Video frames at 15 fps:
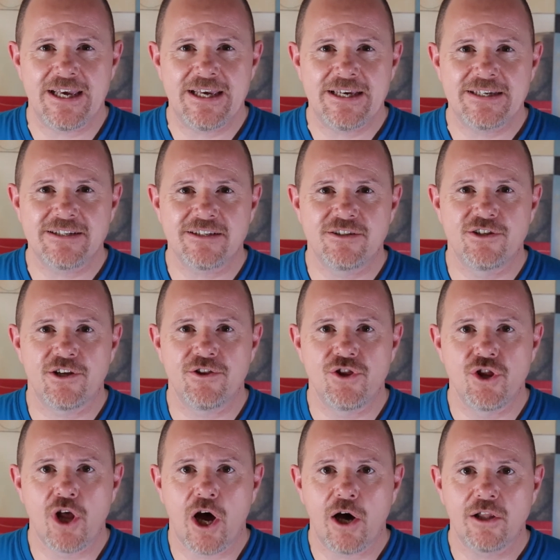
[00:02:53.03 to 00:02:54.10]
is the
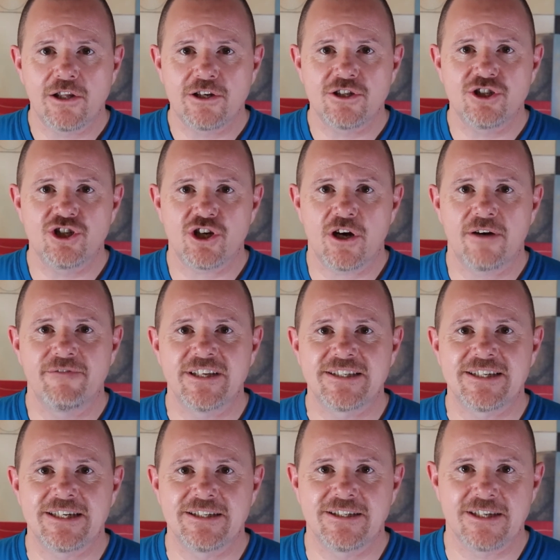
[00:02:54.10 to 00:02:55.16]
knowledge of
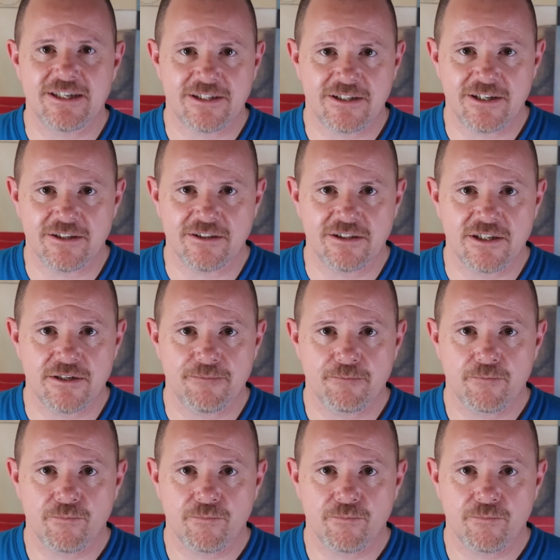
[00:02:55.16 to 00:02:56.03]
its existence.